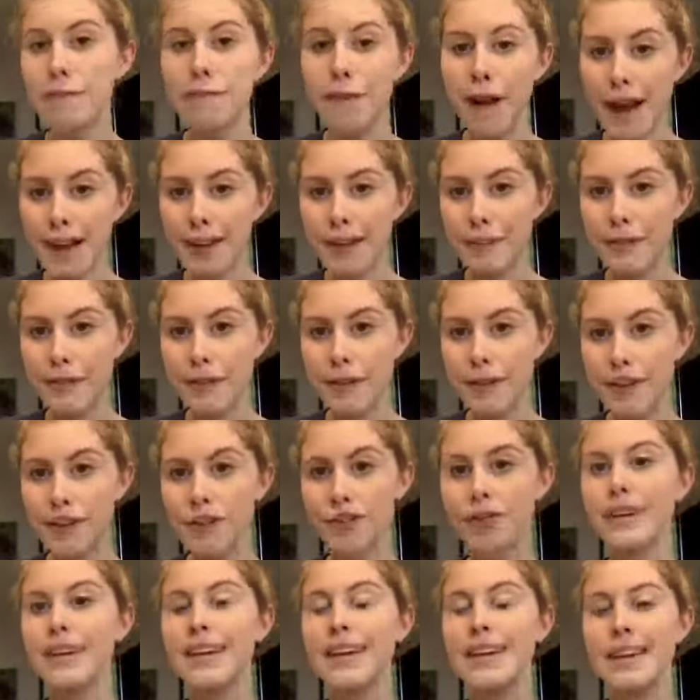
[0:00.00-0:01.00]
Find a fig
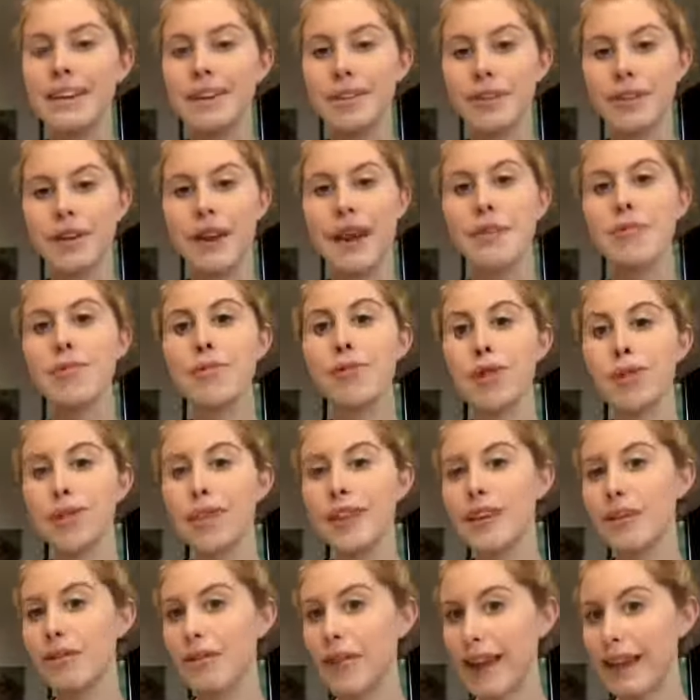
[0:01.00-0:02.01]
tree in your neighborhood
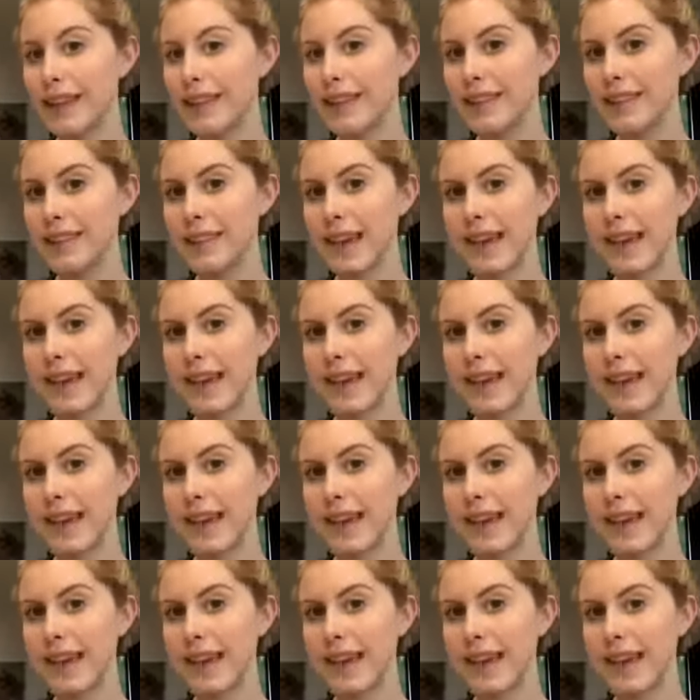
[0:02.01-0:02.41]
that you like the